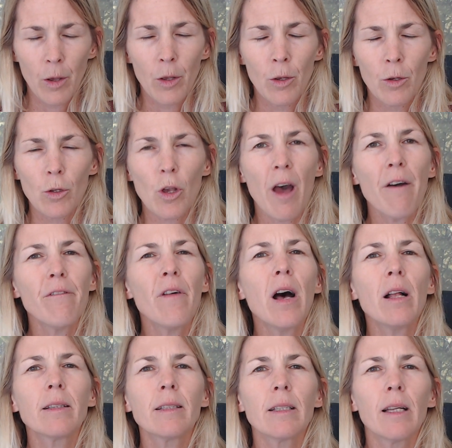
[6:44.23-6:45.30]
So I
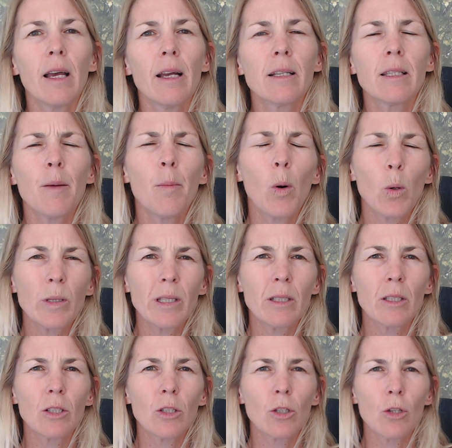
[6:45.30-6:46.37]
felt it's important
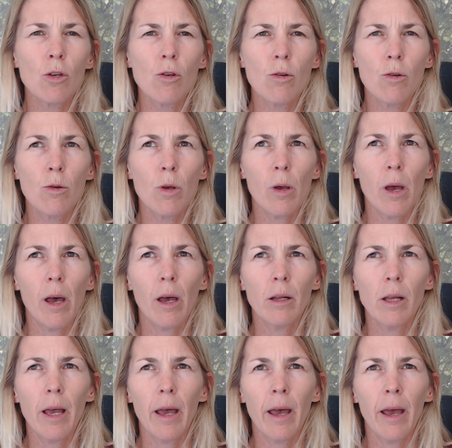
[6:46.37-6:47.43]
to
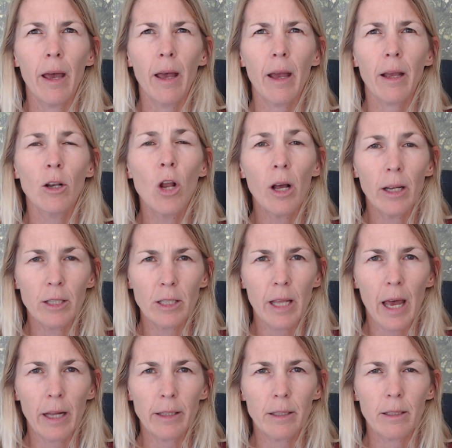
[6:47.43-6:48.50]
acknowledge
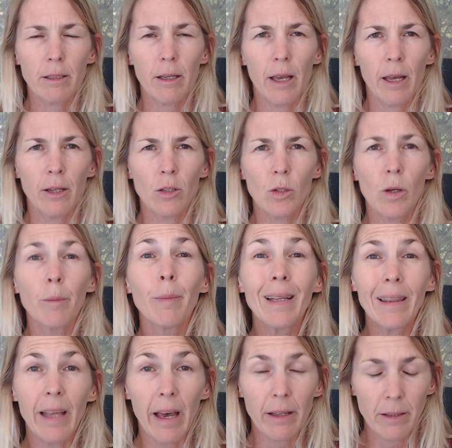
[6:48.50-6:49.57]
that and to admit
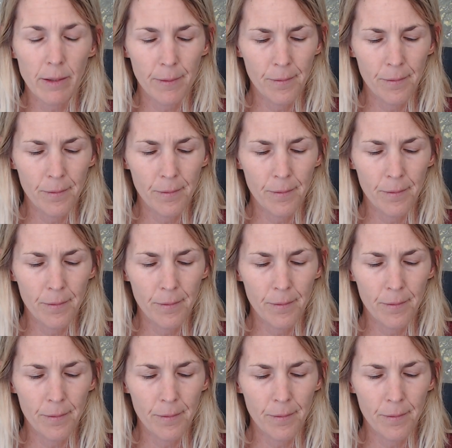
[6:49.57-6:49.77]
that.